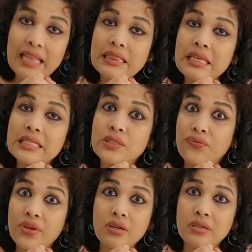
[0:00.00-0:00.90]
And
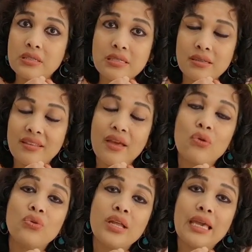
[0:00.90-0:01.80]
these fears,
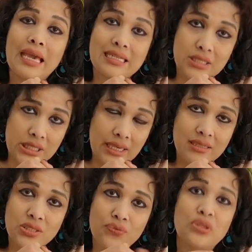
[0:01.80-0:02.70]
they are only
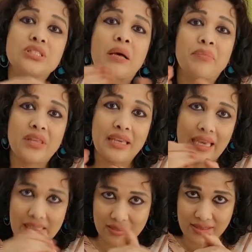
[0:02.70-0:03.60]
exchanged for
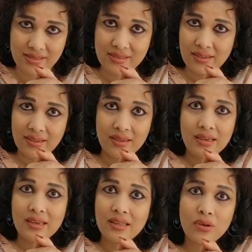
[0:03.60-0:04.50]
something else.
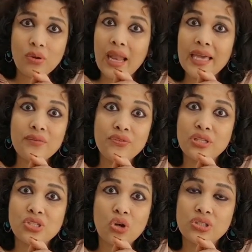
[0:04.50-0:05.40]
Now, life
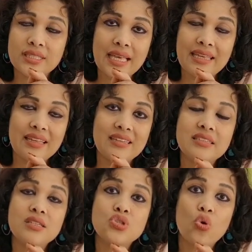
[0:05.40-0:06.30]
does not say
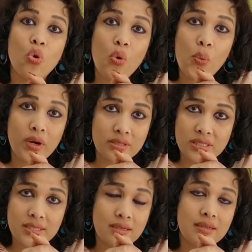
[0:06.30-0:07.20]
that this is over,
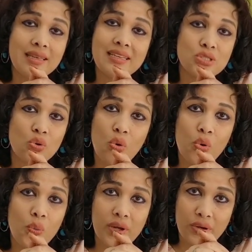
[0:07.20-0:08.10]
the journey is
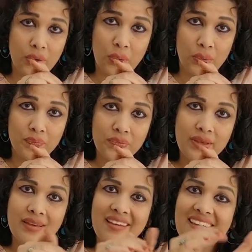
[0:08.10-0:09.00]
over. No.
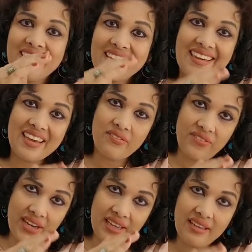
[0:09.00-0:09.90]

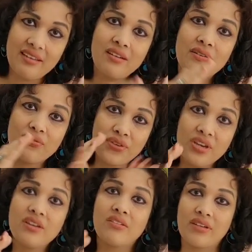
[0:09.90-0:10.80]
Every
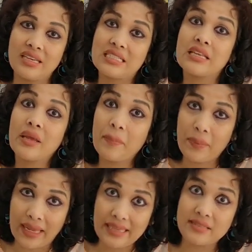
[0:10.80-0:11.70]
fear is
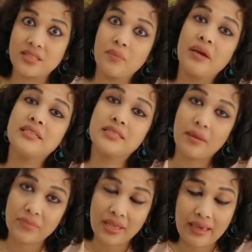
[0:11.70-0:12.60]
replaced by
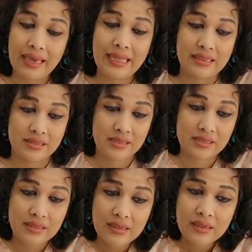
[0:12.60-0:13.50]
something
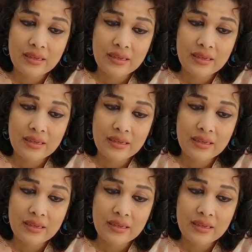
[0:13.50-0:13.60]
else.